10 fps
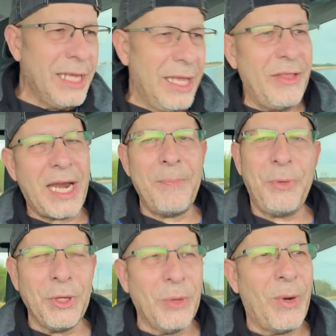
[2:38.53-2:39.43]
and then I
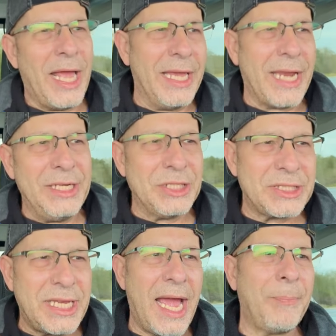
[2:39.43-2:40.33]
pull away and I
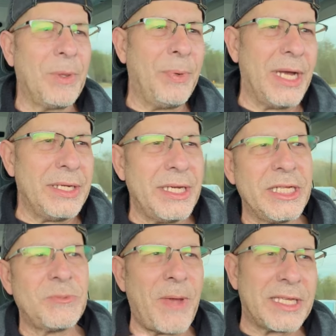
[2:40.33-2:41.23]
just tap the button,
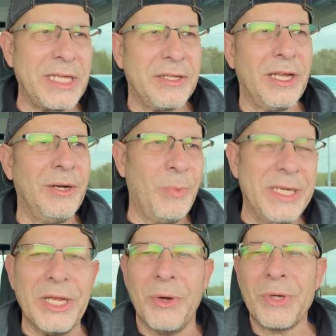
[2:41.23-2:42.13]
expecting the
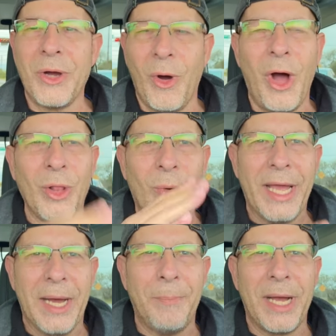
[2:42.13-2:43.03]
window to go all the
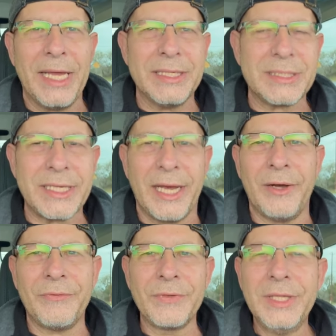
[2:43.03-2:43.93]
way up by itself